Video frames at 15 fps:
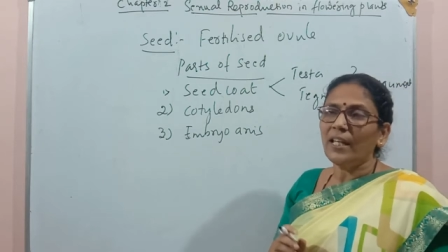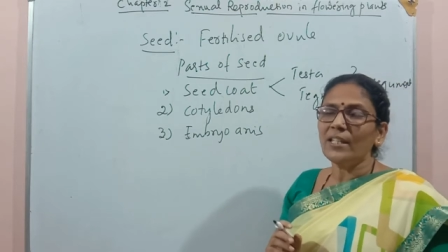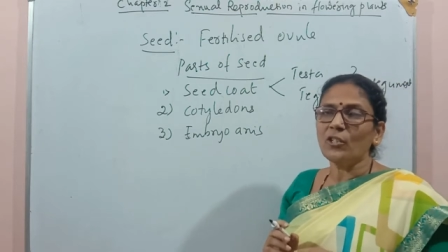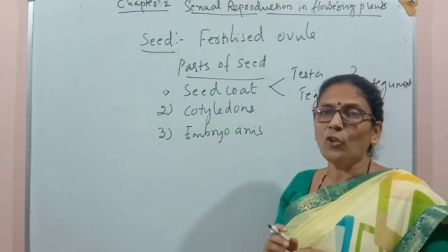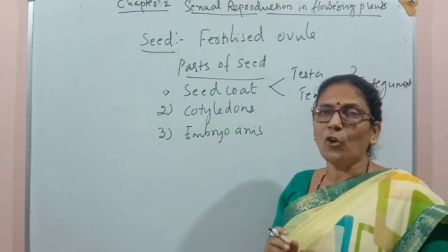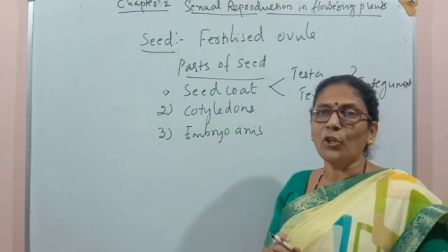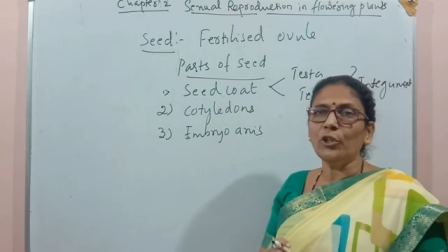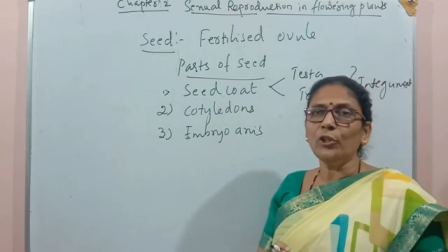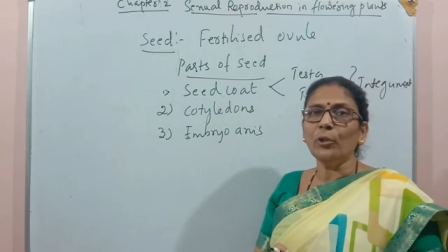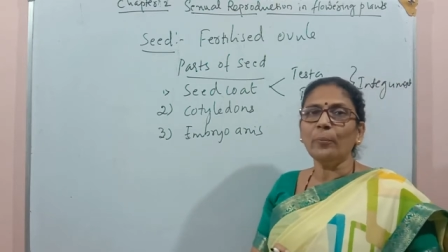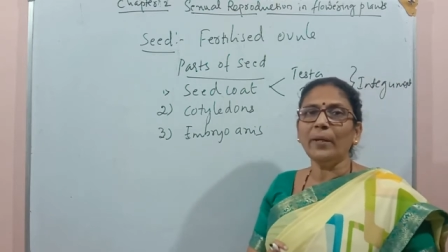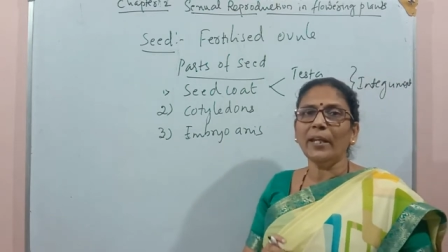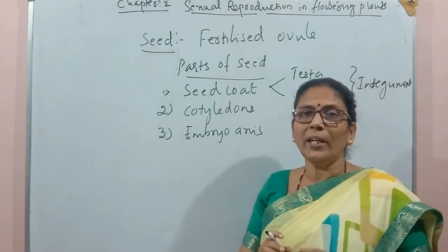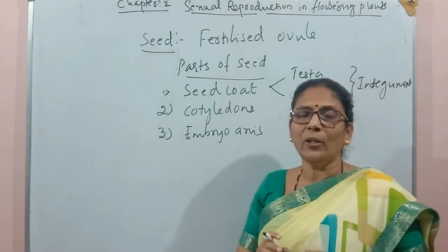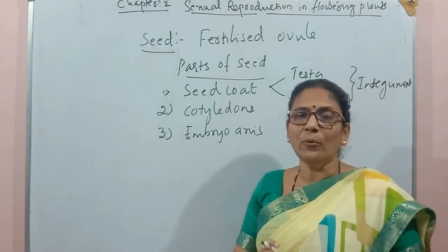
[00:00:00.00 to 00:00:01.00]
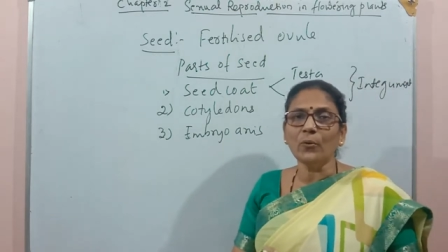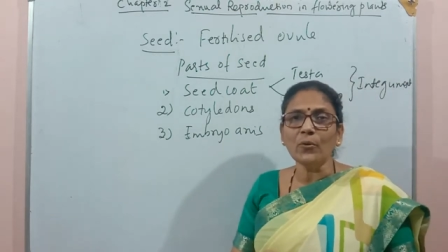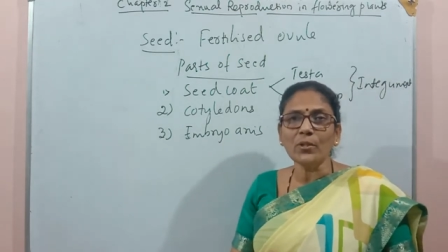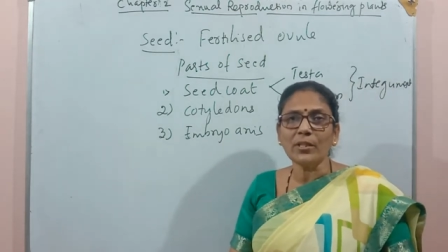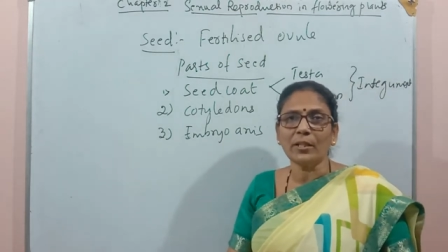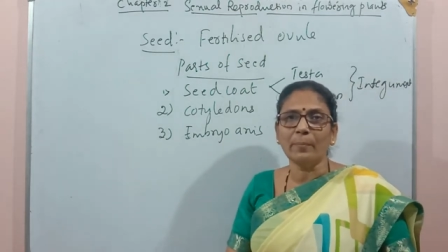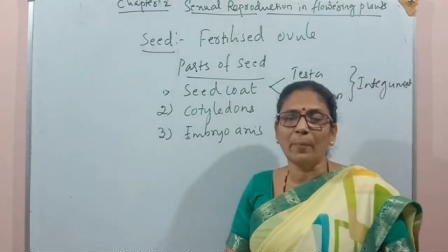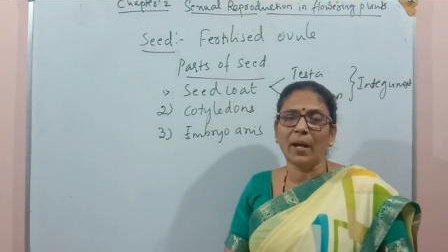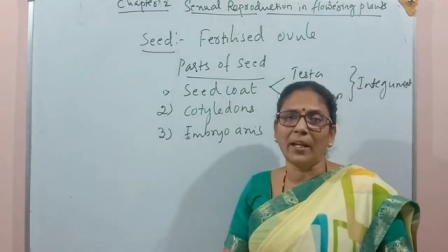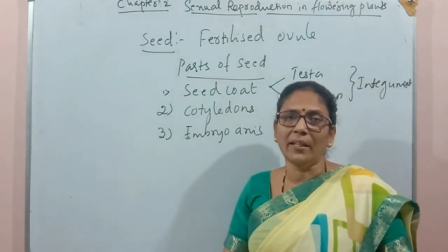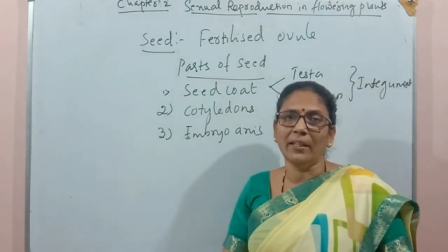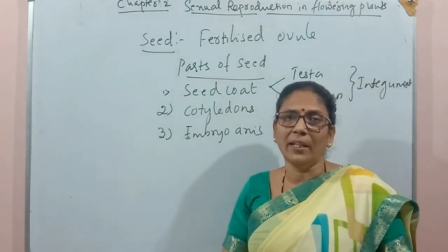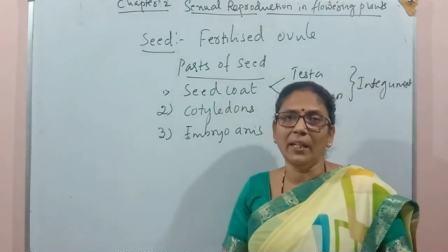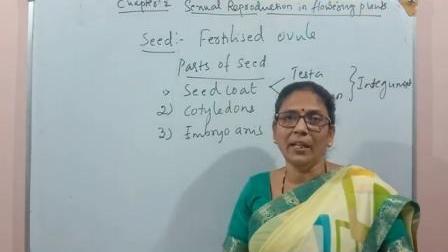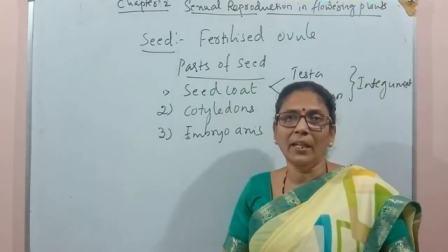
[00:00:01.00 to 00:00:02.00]
is going to be used
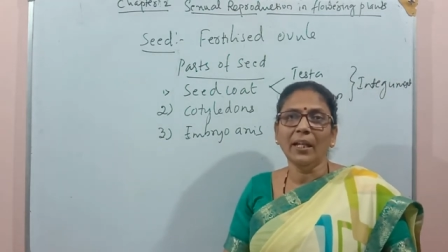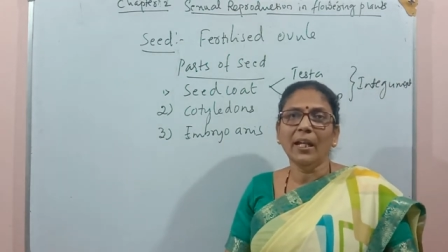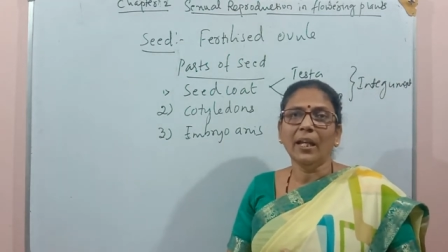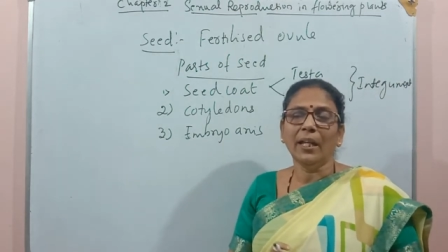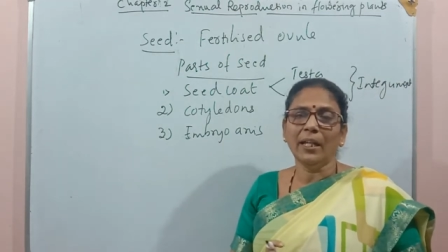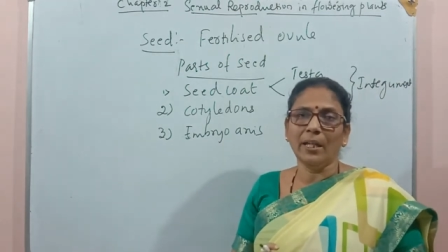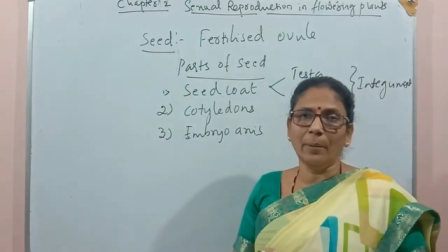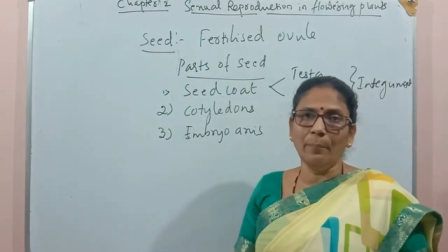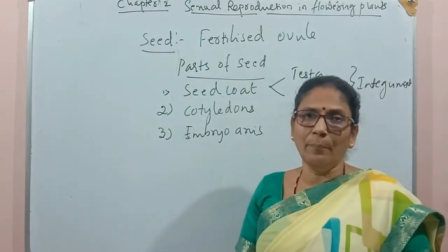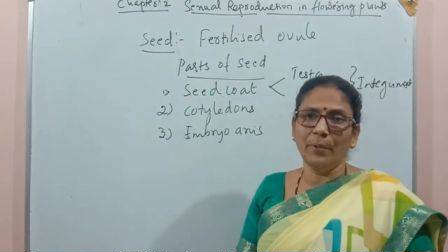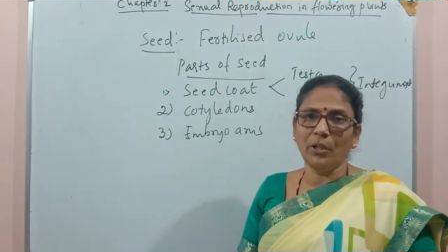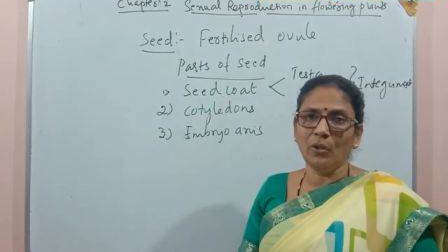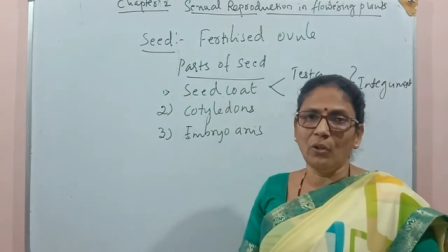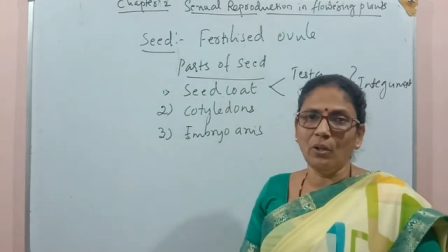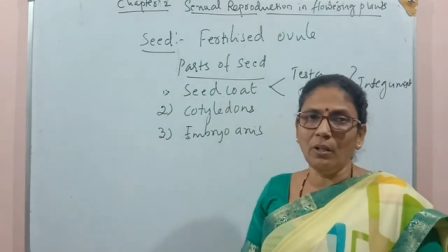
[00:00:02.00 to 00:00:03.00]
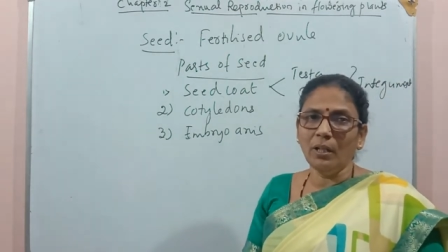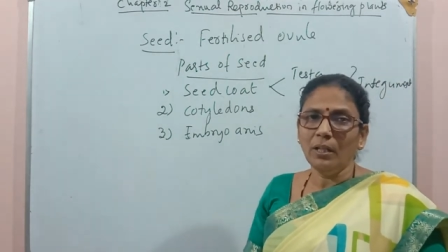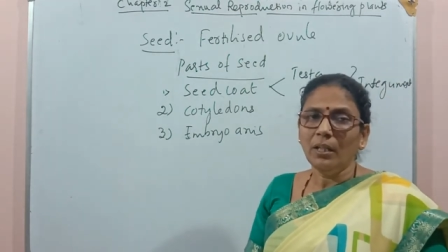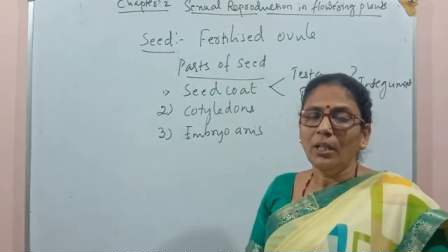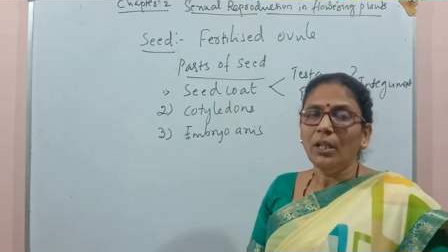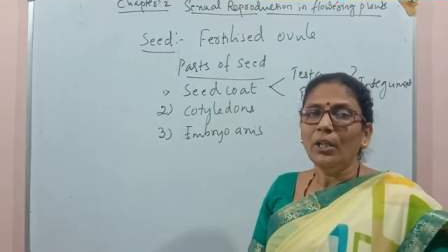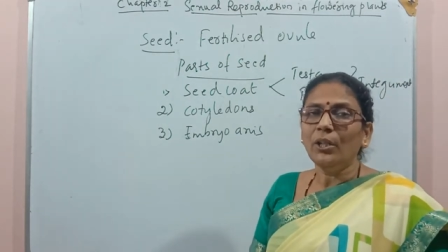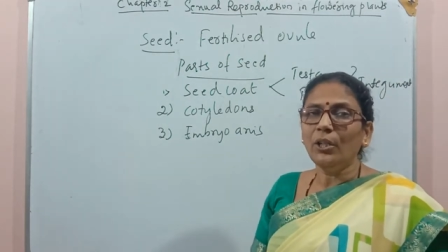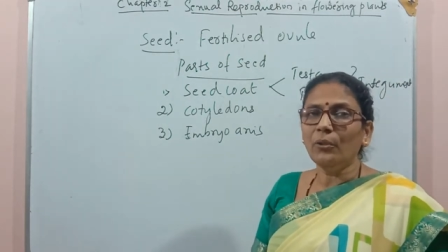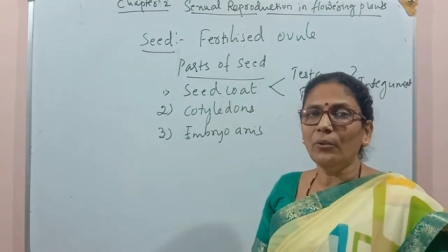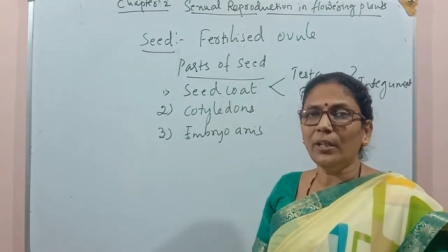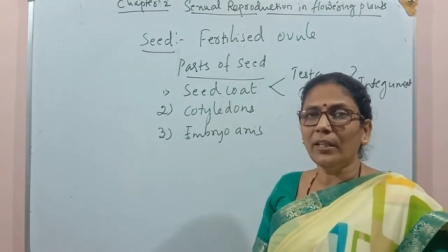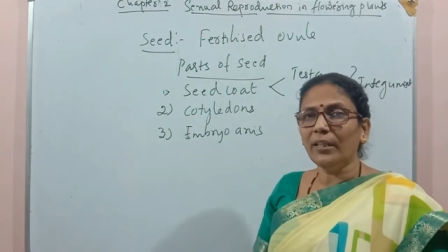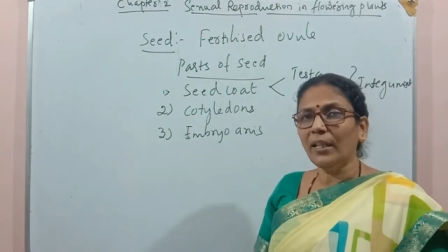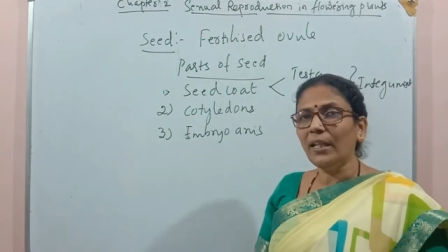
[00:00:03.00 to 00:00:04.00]
by the embryo
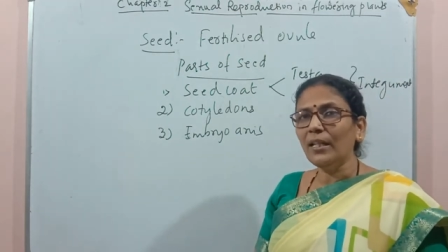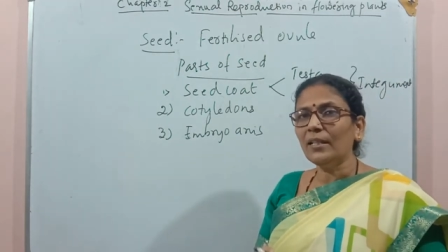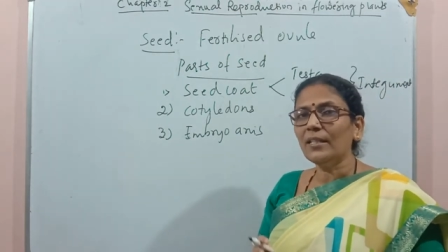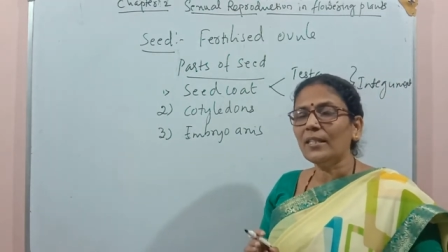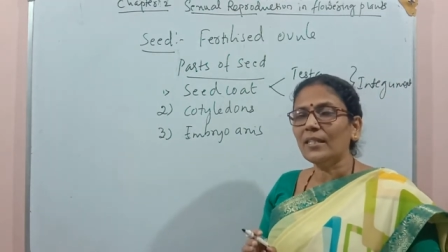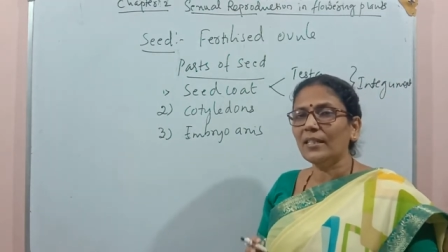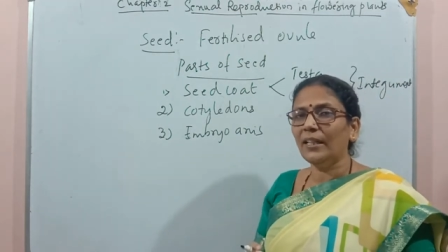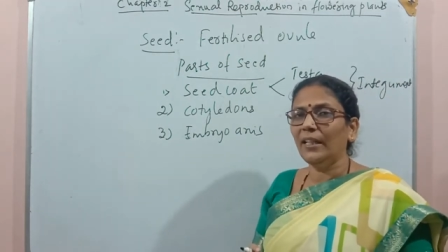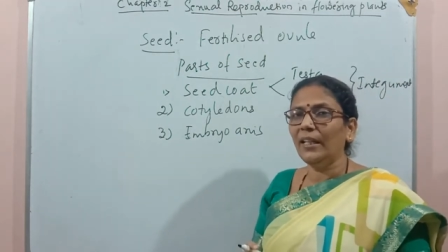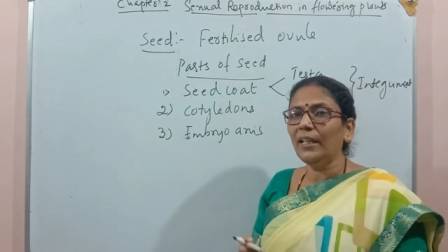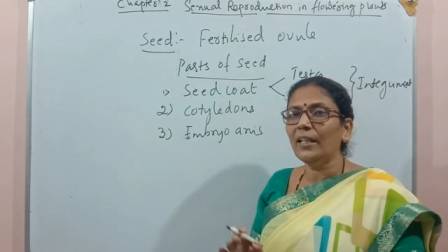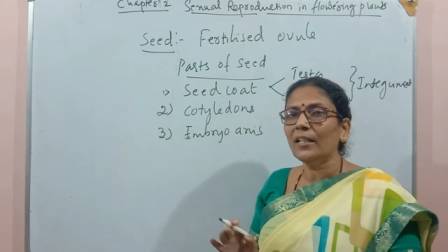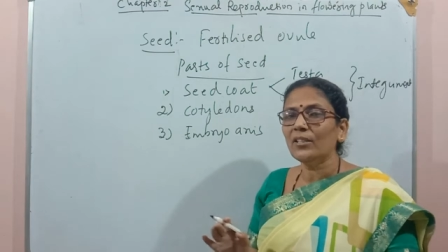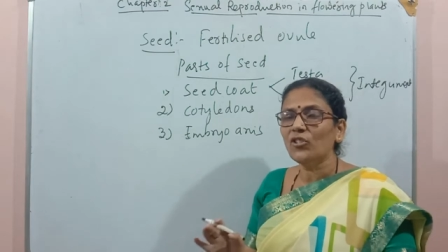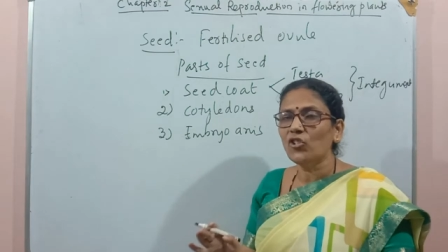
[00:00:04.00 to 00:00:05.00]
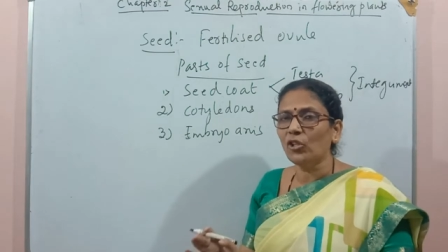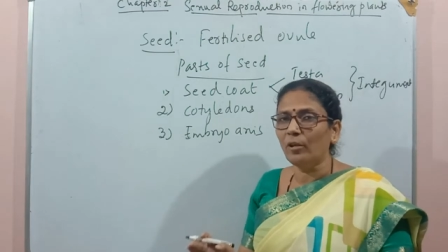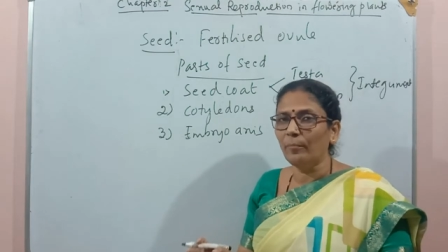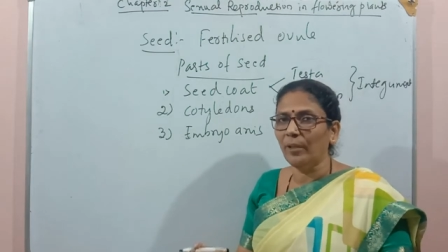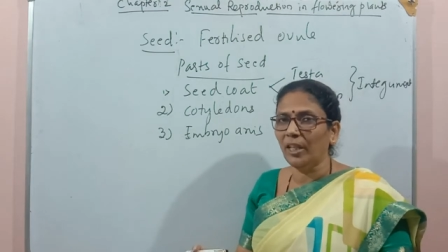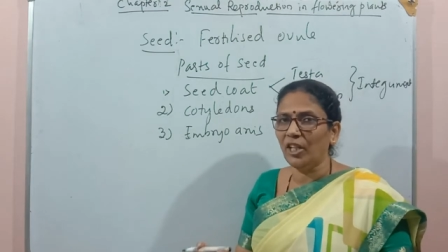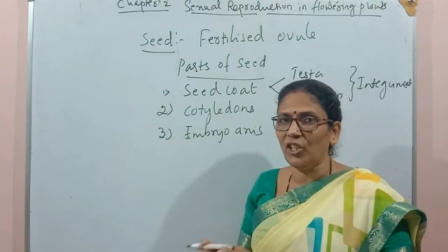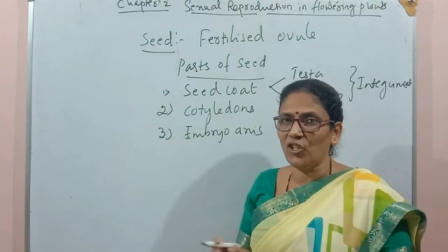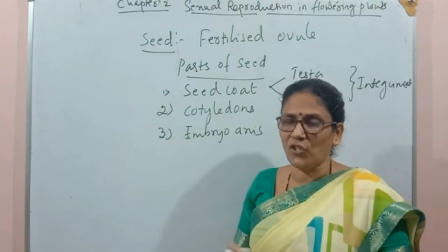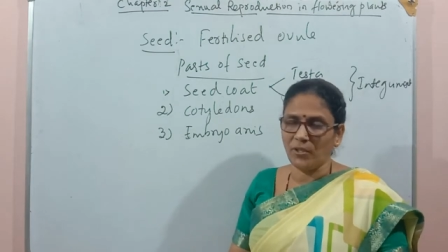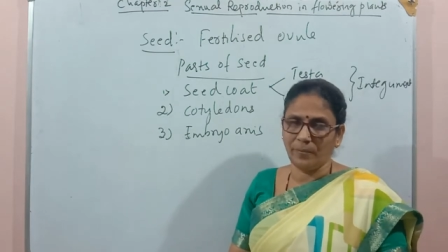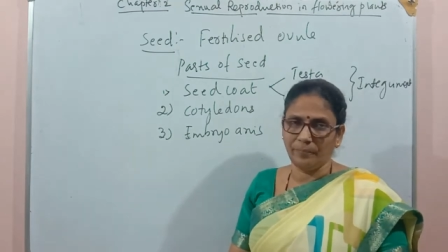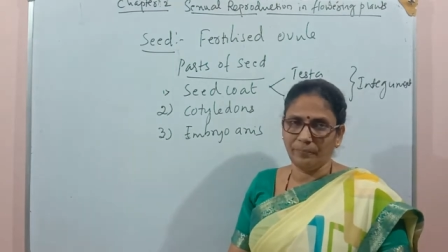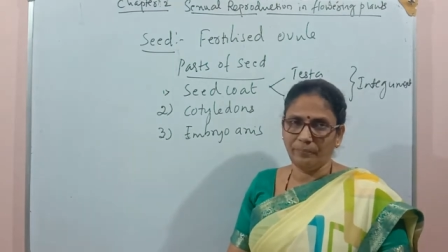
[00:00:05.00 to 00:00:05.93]
during the seed germination.